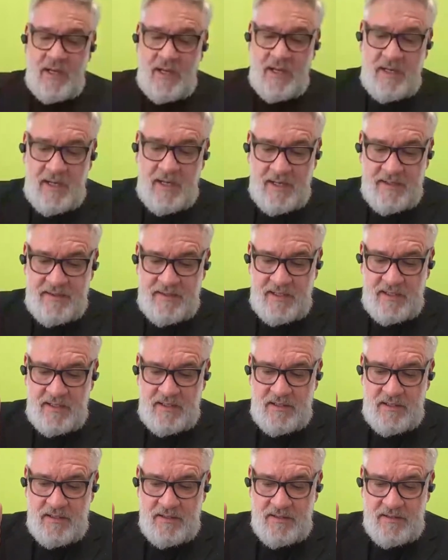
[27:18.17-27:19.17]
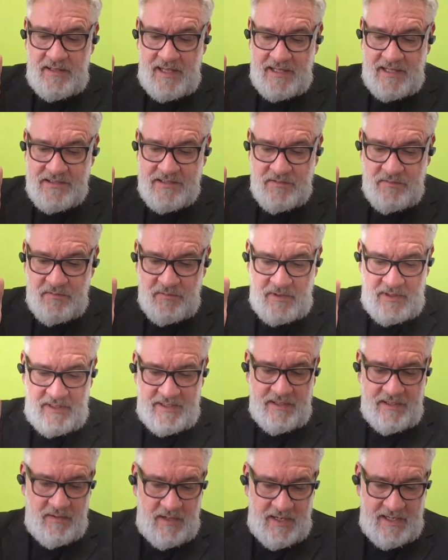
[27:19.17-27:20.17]
I think that's a
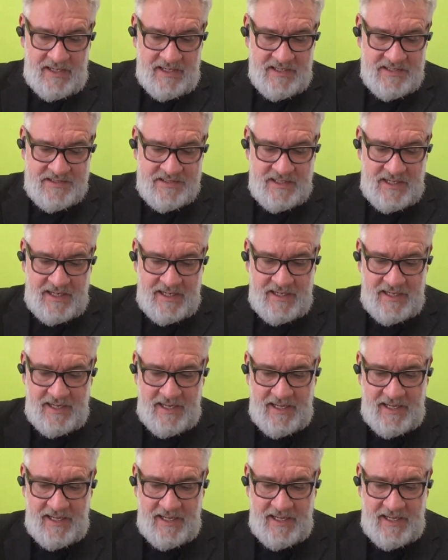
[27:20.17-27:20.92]
really great insight.